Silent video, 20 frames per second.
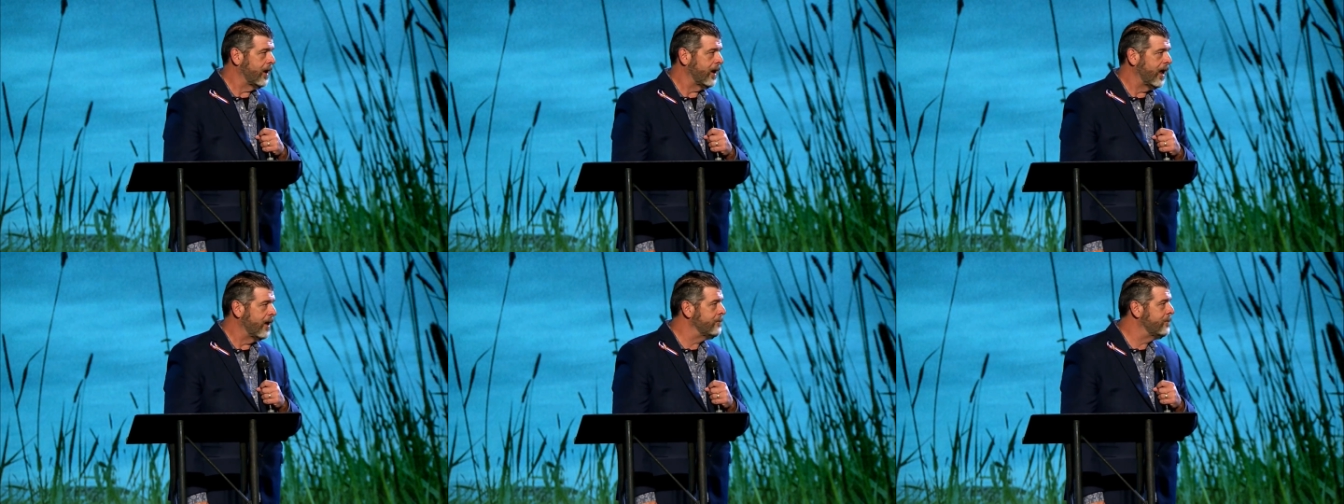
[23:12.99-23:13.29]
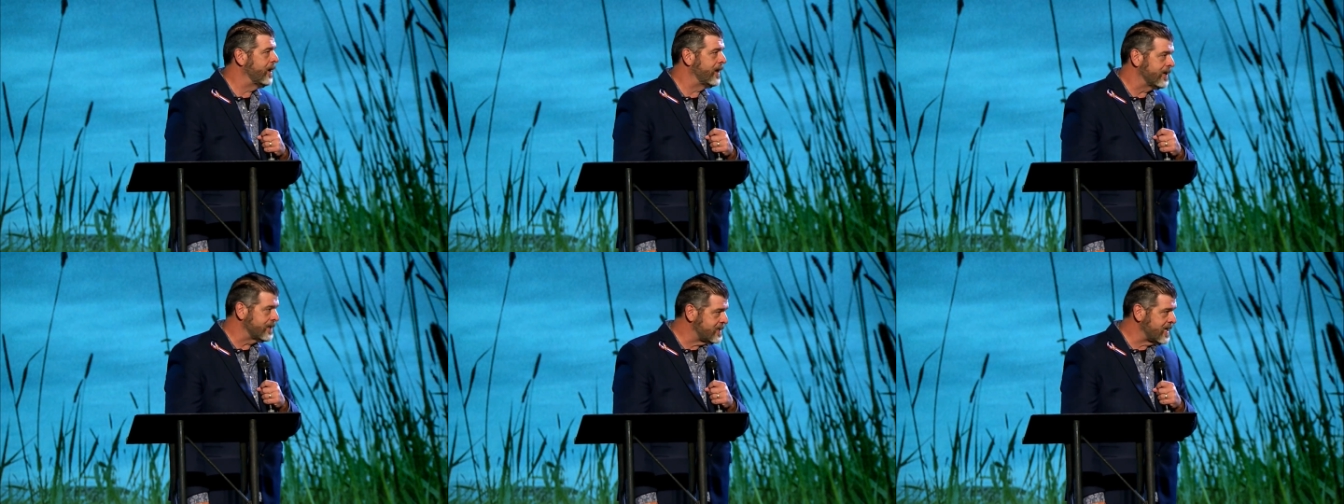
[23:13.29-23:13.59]
and
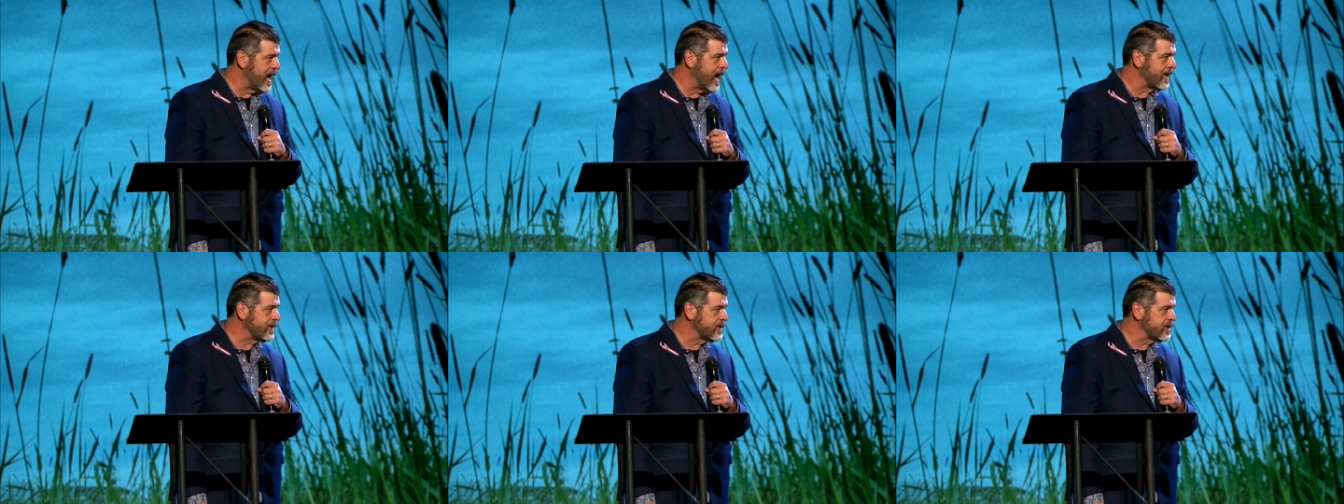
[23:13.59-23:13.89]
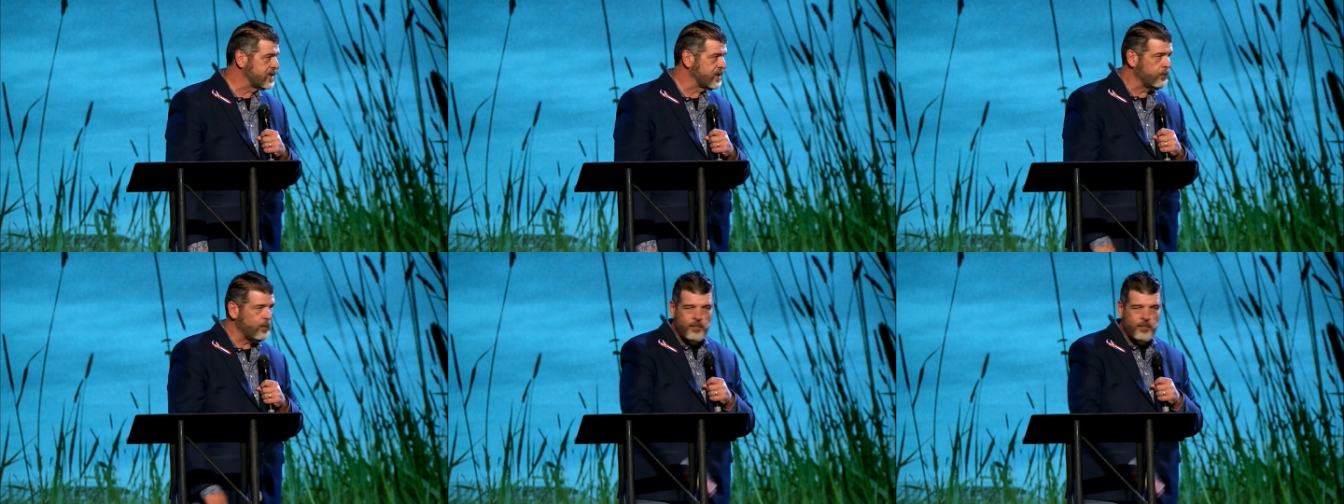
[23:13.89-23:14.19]
been attacked and
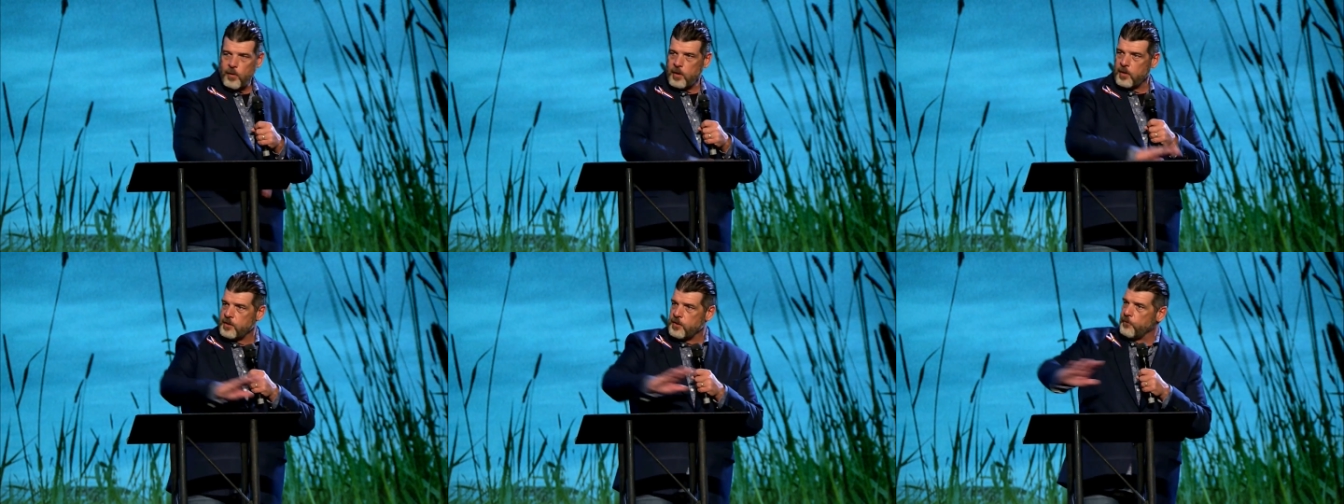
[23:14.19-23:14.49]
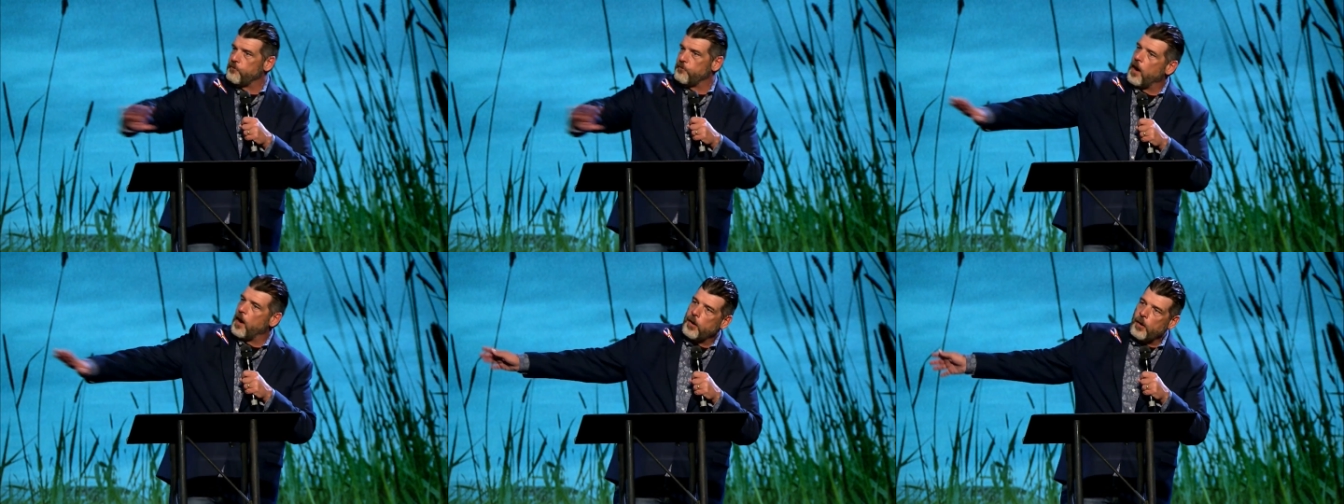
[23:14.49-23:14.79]
said, we want to
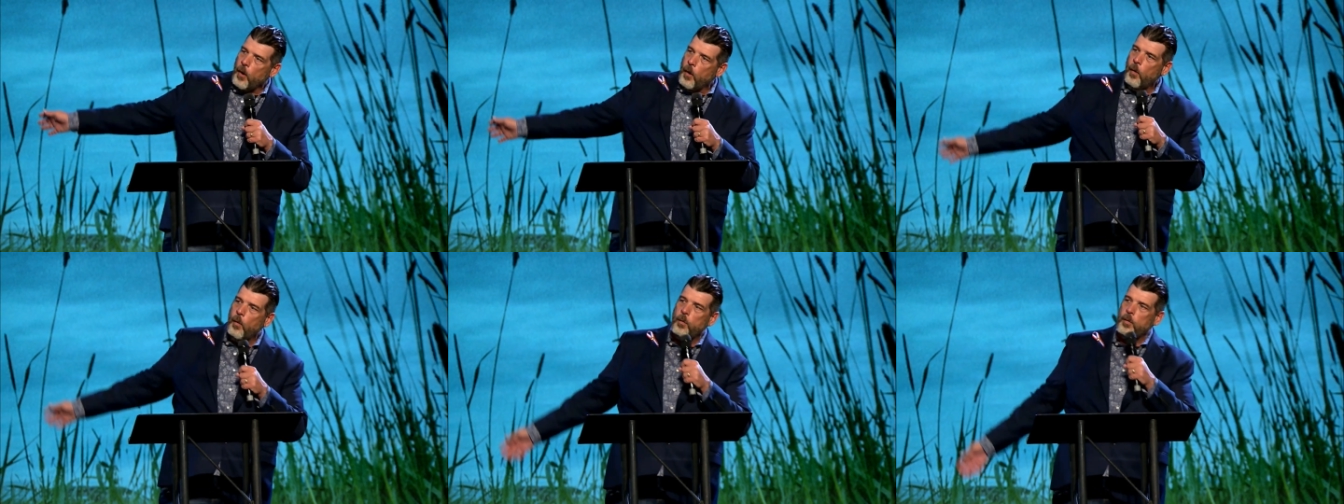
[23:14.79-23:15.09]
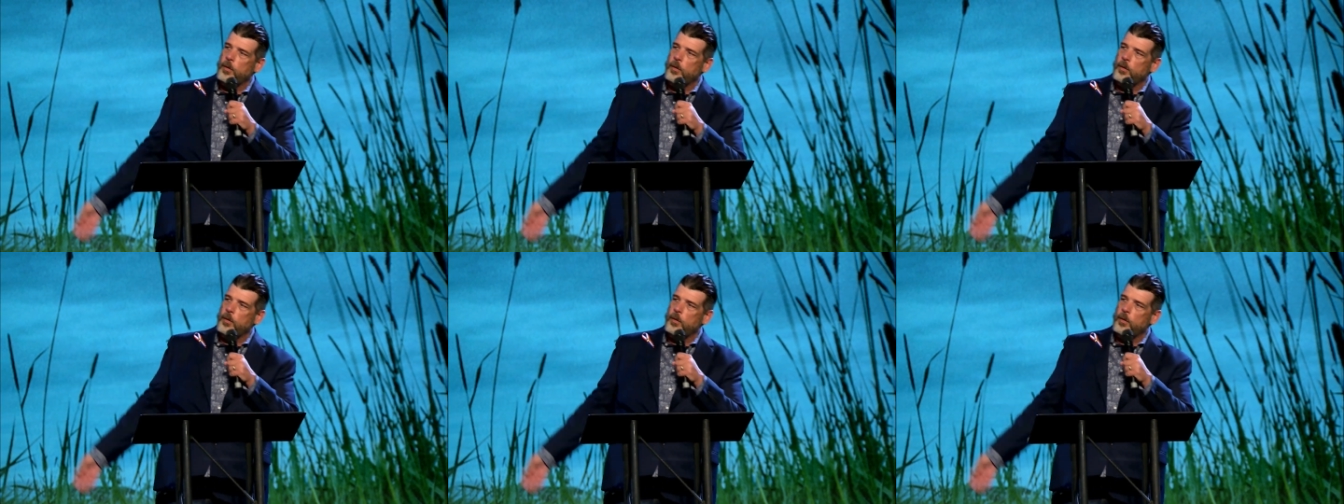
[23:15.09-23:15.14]
define a whole